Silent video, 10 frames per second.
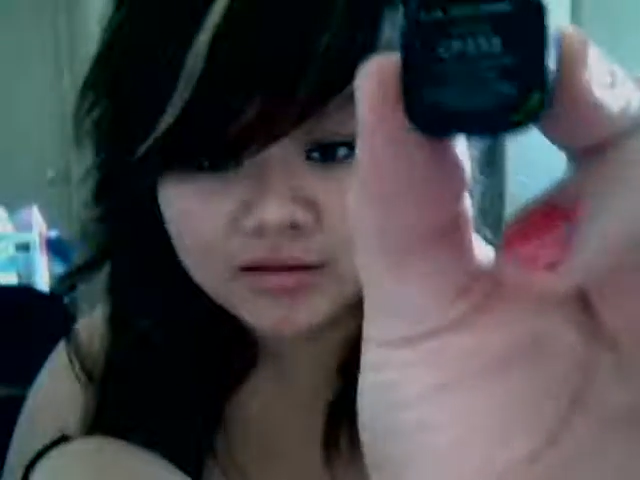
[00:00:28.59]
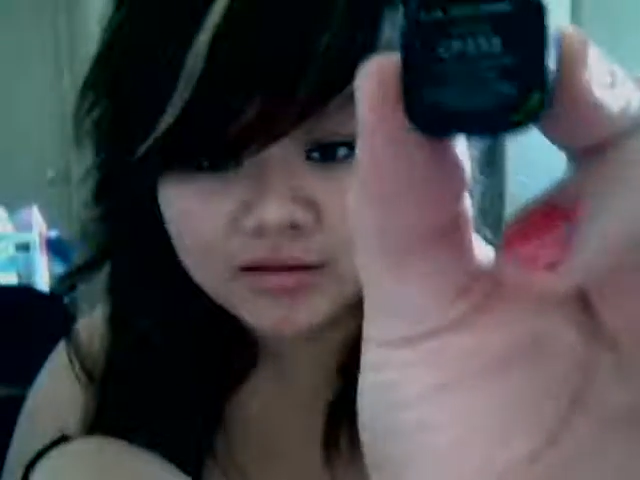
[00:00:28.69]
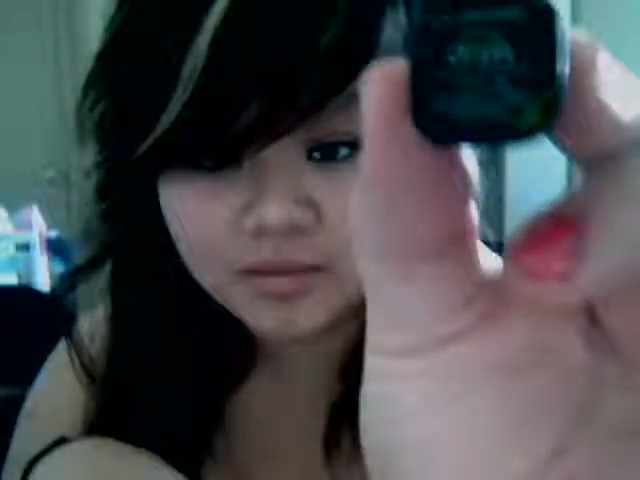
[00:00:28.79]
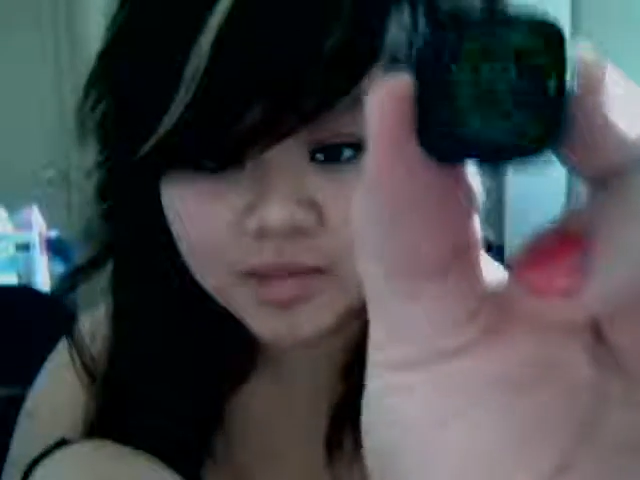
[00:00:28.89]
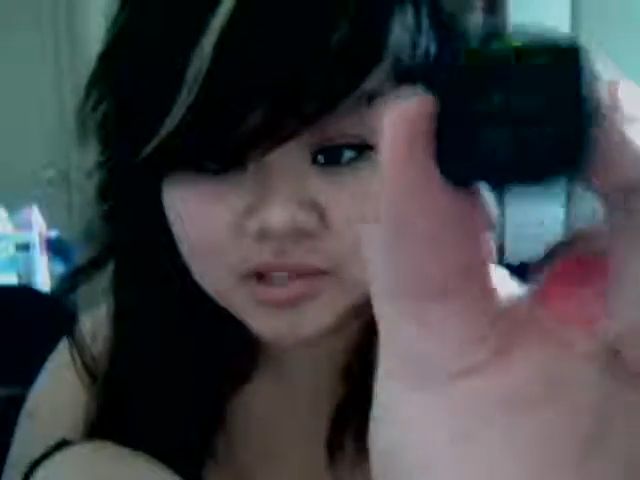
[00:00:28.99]

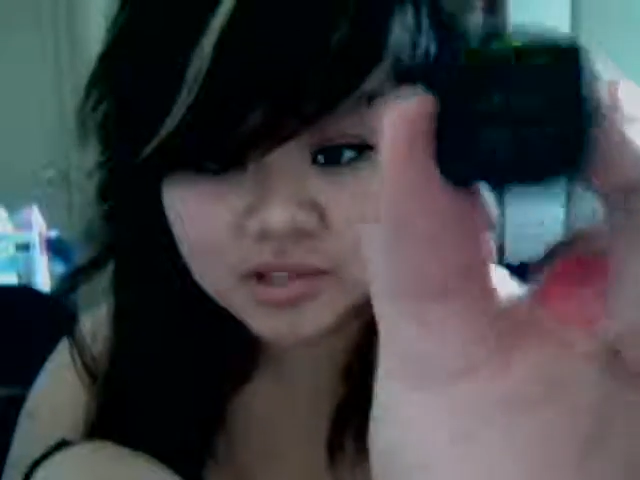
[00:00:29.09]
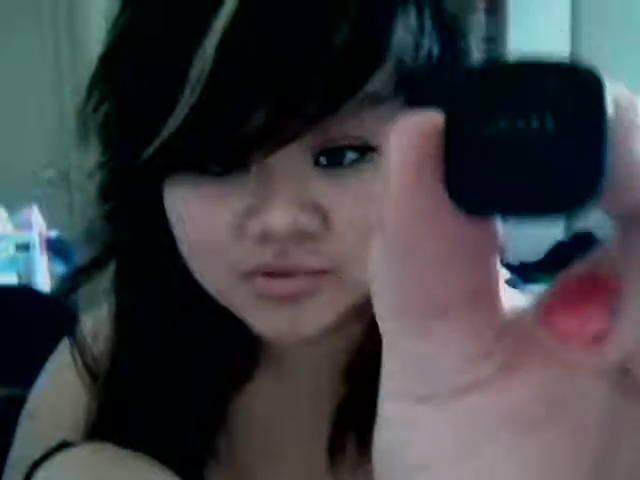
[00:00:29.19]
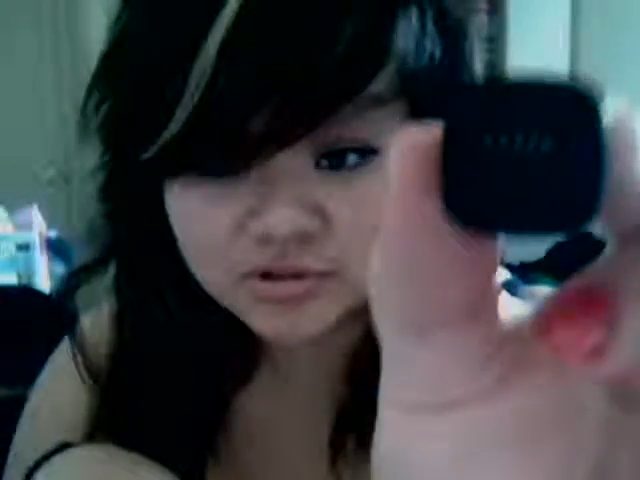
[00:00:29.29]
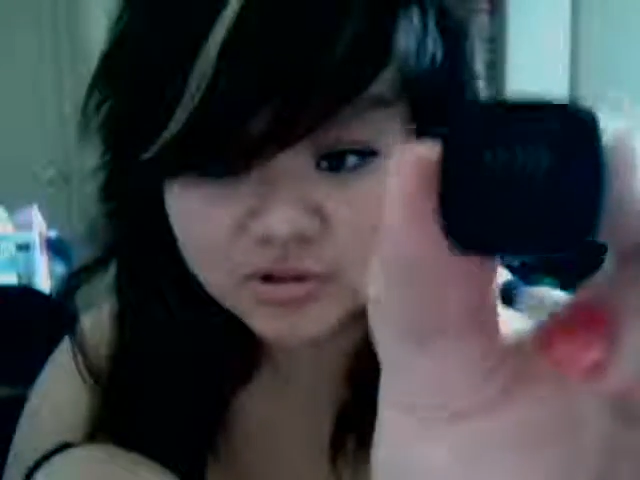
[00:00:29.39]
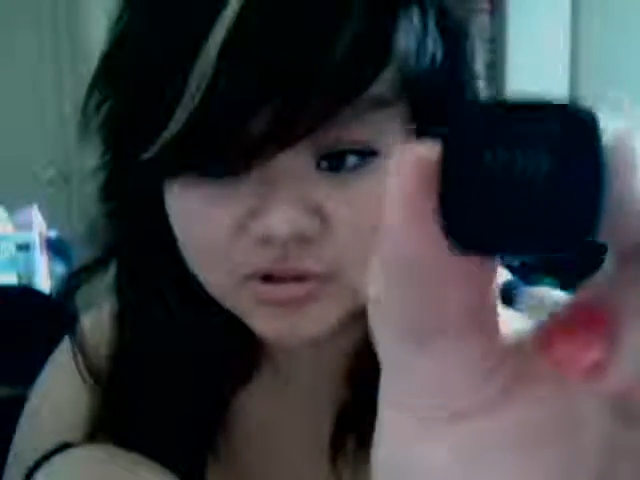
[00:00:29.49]
CP
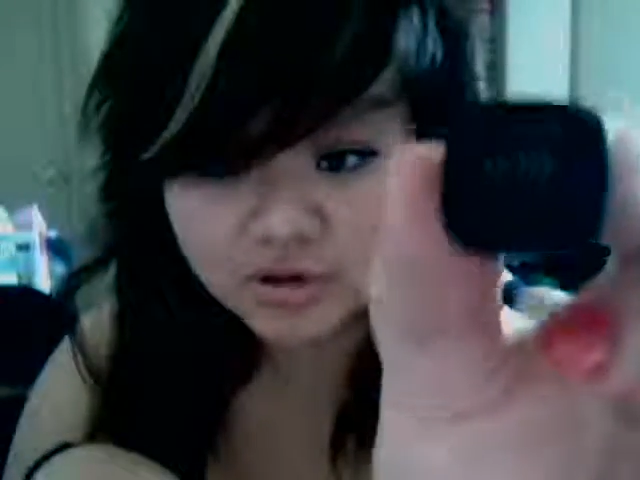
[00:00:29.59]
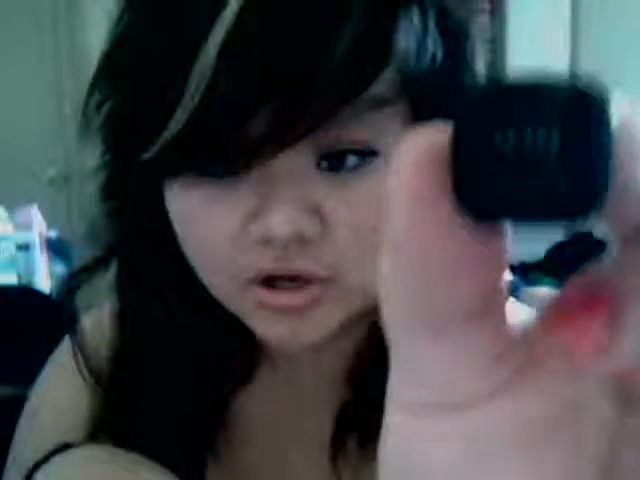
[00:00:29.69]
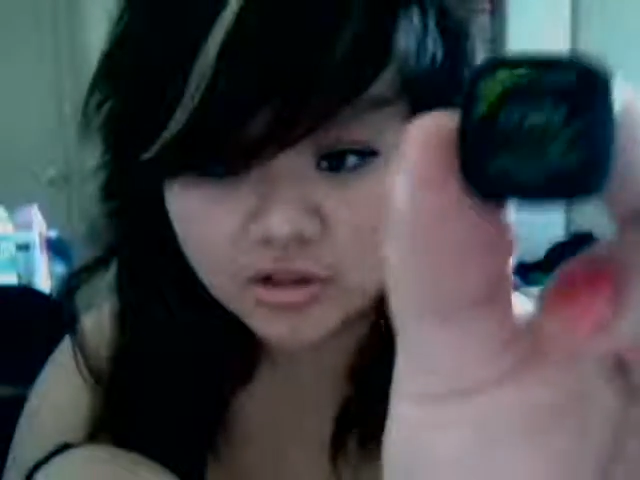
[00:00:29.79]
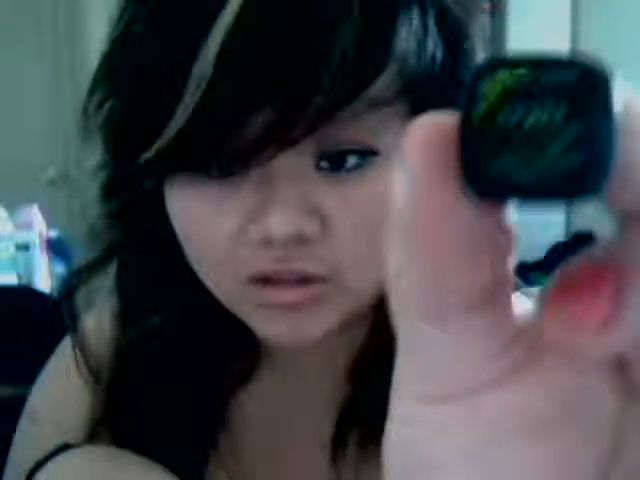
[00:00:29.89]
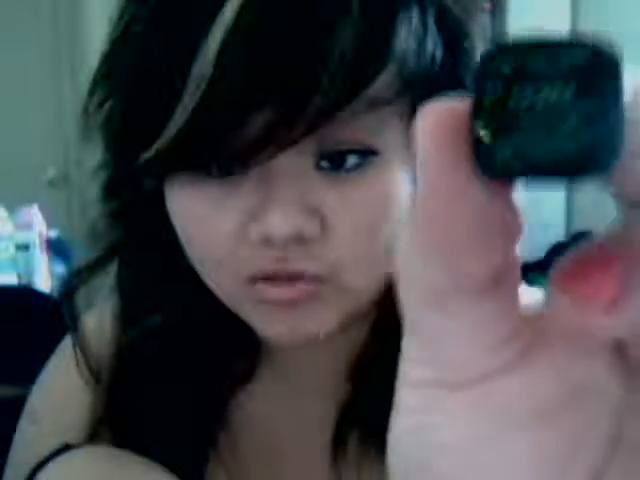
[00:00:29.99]

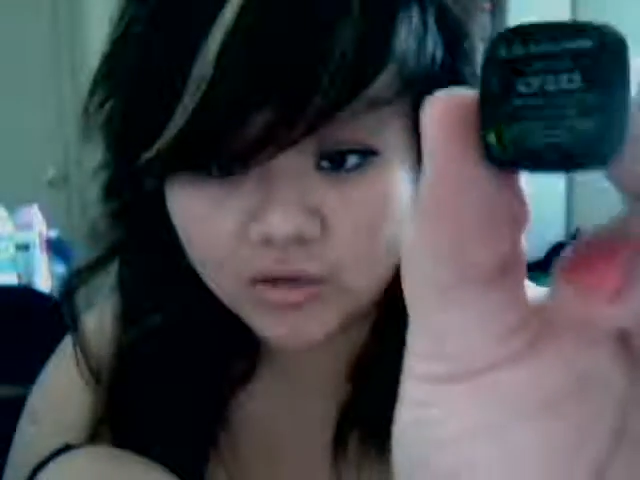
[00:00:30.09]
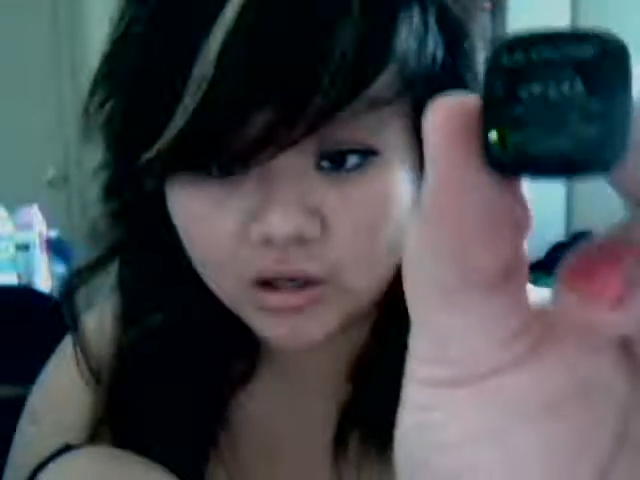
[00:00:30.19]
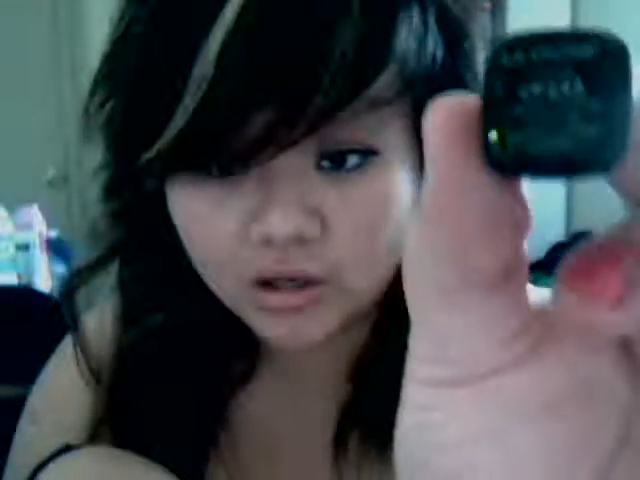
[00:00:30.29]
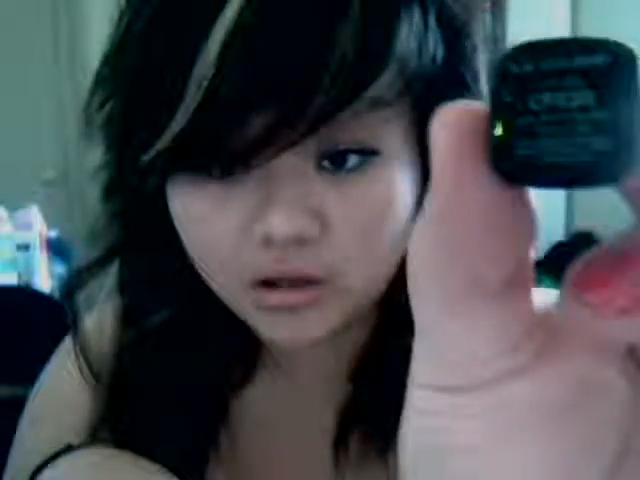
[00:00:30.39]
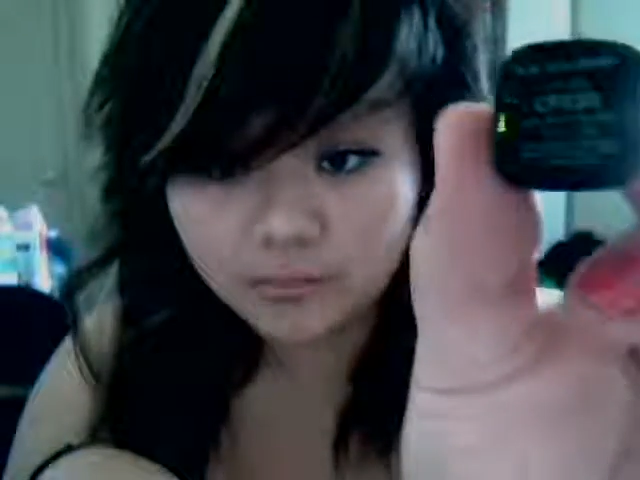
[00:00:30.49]

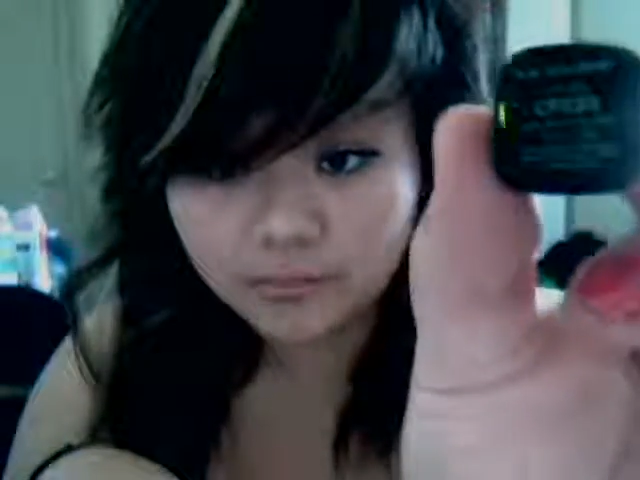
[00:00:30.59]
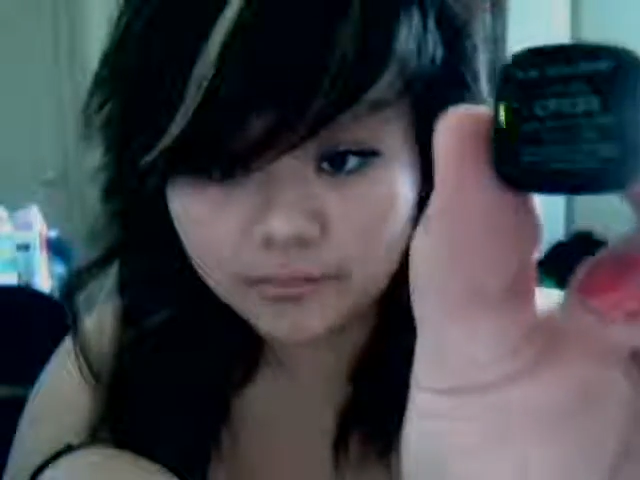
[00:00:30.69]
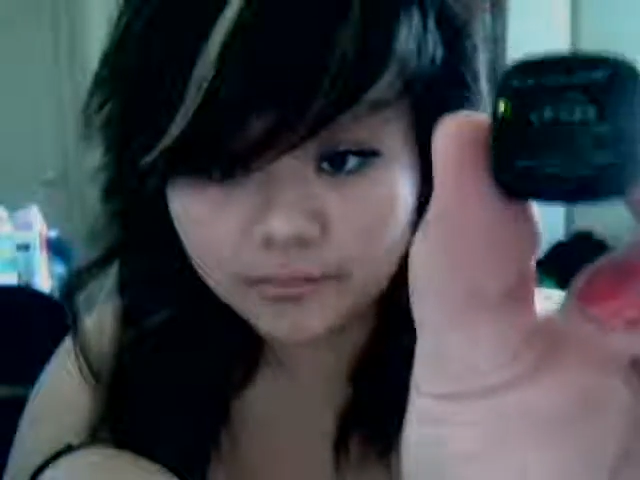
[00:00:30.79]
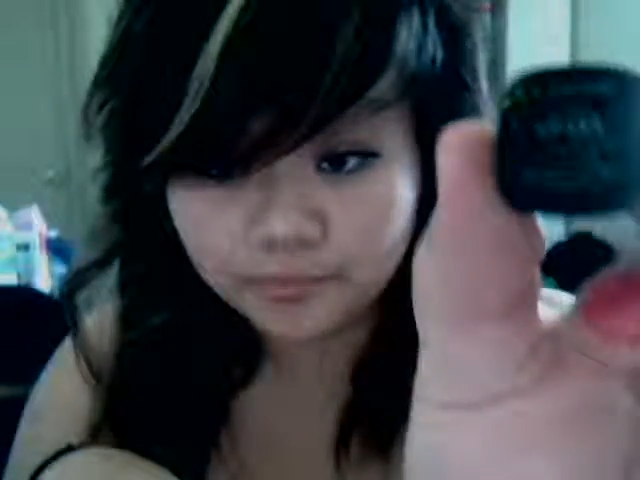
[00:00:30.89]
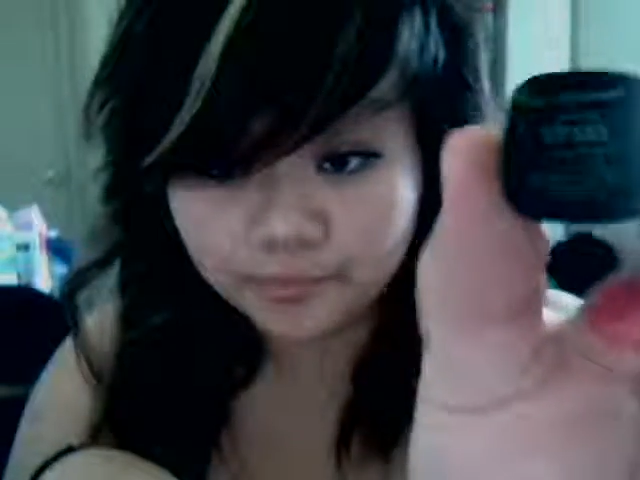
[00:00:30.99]
233.
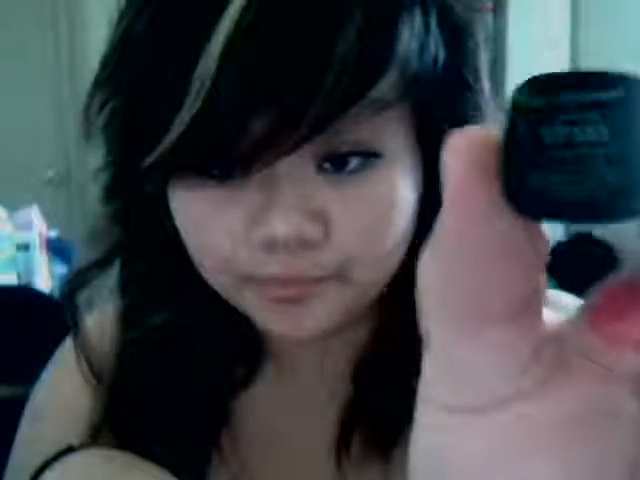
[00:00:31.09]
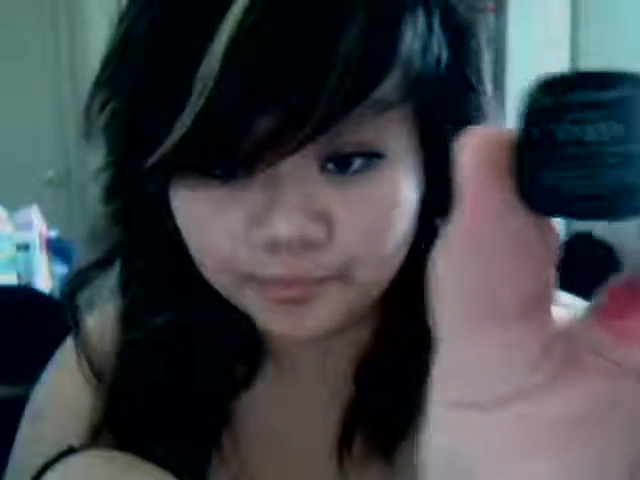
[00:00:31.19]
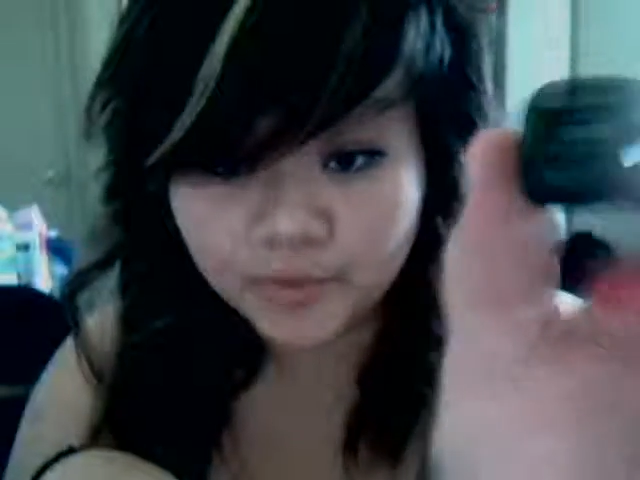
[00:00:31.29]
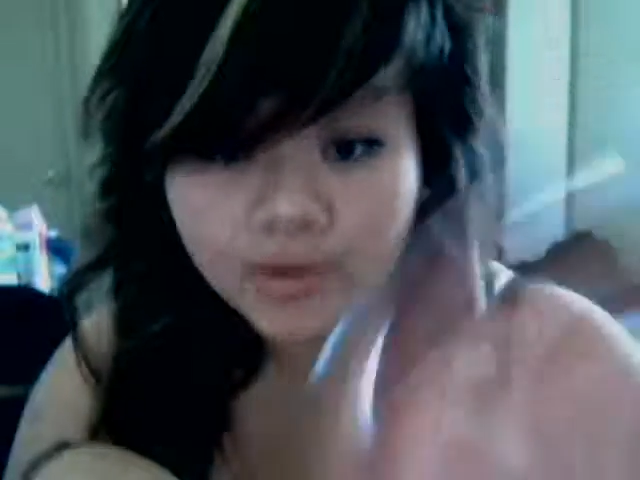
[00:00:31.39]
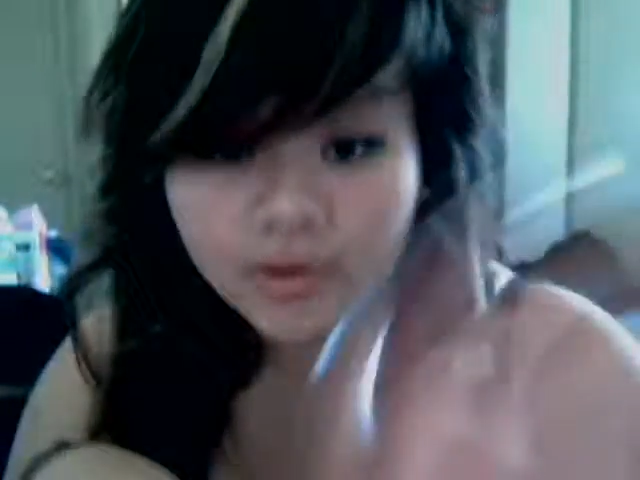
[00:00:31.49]

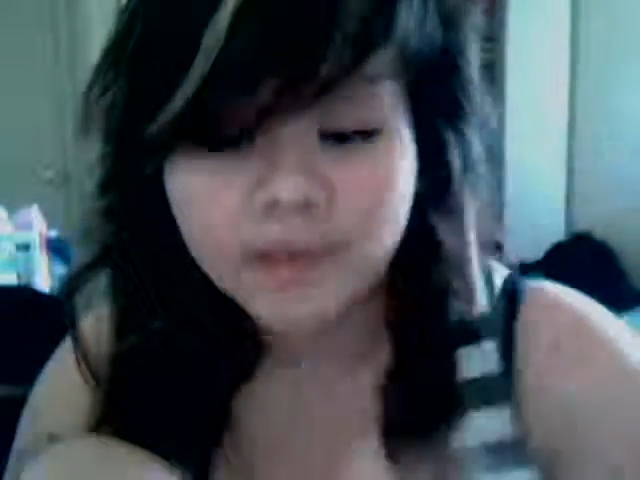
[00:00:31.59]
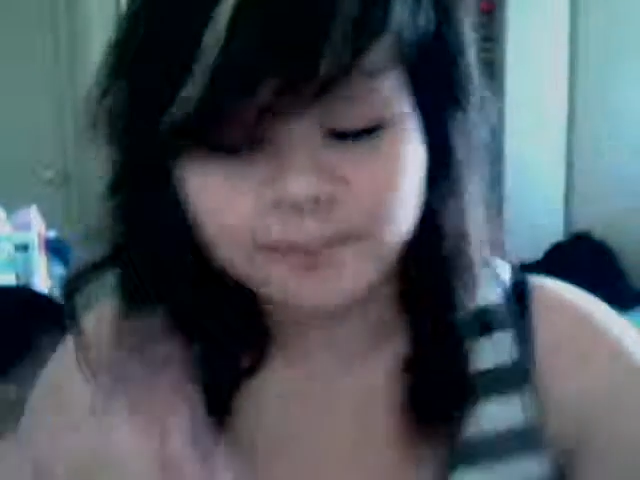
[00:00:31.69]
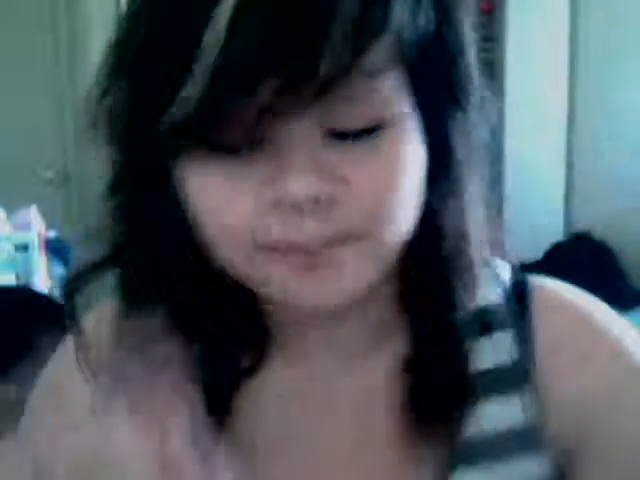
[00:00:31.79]
Okay.